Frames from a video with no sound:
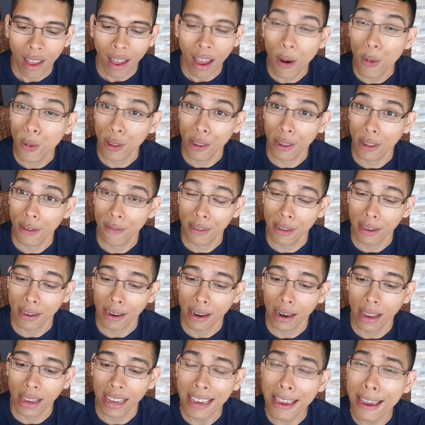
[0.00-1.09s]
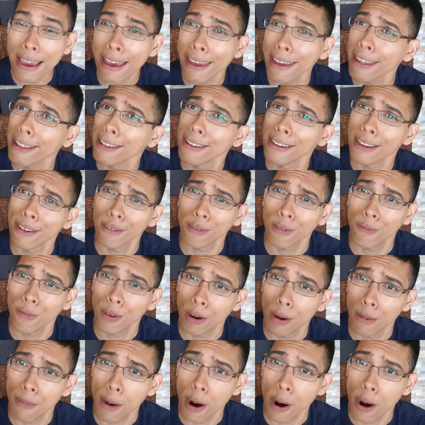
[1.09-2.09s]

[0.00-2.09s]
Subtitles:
I really loved it. Ian Gillan gives a very